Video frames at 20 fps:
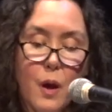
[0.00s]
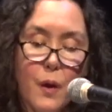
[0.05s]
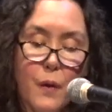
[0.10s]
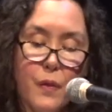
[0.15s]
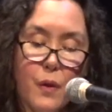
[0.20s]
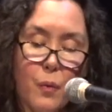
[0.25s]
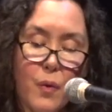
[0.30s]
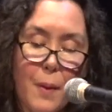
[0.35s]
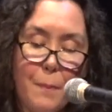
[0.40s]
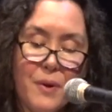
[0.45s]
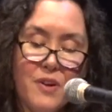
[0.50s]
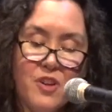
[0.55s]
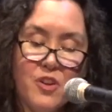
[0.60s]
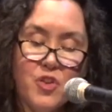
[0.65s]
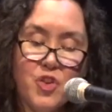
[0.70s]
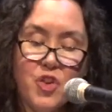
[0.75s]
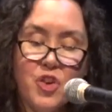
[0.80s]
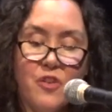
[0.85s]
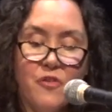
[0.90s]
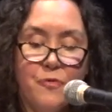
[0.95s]
The
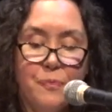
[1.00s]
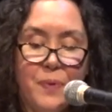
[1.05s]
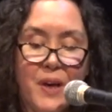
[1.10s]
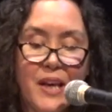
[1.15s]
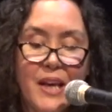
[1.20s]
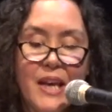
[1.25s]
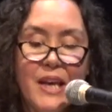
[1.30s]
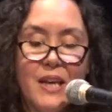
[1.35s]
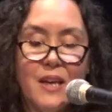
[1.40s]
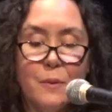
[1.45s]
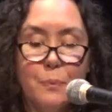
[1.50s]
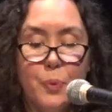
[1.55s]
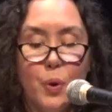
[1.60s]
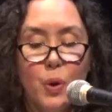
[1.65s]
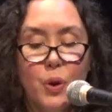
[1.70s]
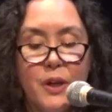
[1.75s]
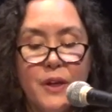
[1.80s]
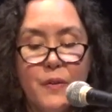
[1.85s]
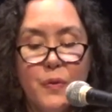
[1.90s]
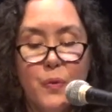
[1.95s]
repetition of picking and
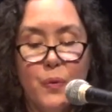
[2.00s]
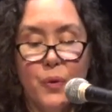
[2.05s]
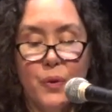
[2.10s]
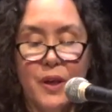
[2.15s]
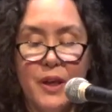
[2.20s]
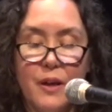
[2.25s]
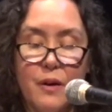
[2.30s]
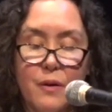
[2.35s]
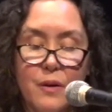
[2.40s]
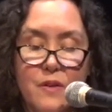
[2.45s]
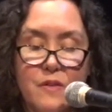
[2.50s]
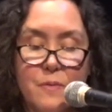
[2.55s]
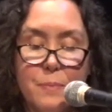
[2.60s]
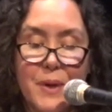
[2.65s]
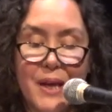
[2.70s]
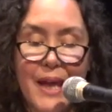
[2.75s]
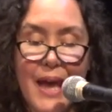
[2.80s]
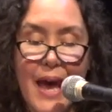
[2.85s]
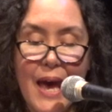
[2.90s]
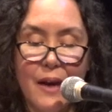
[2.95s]
pulling through gear is
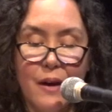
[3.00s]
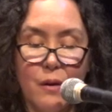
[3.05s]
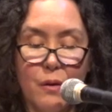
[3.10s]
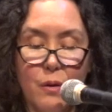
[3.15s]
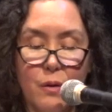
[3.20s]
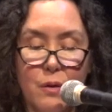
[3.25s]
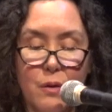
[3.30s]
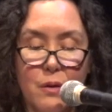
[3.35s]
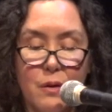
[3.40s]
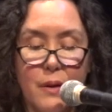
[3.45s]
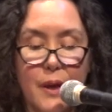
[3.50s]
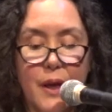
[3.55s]
mechanical